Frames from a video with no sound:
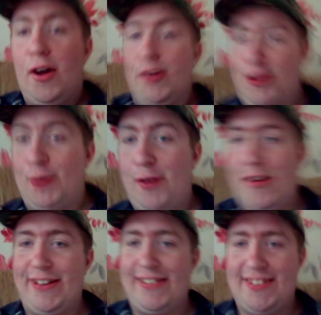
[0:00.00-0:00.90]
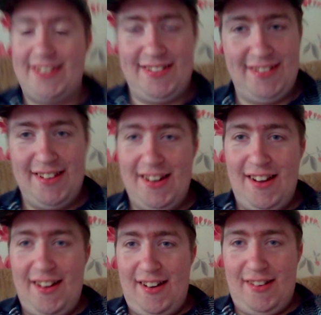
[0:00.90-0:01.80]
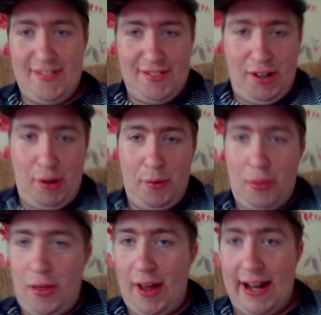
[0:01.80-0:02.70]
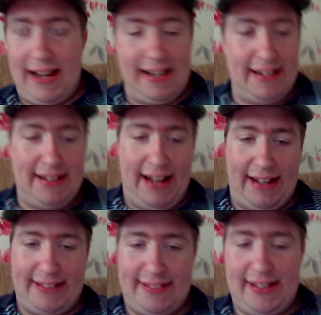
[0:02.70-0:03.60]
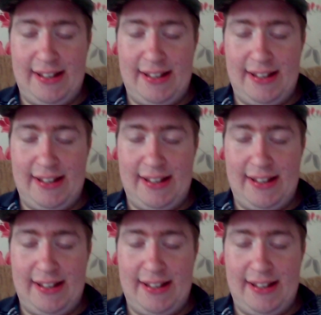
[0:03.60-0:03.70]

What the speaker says: guys, on to the next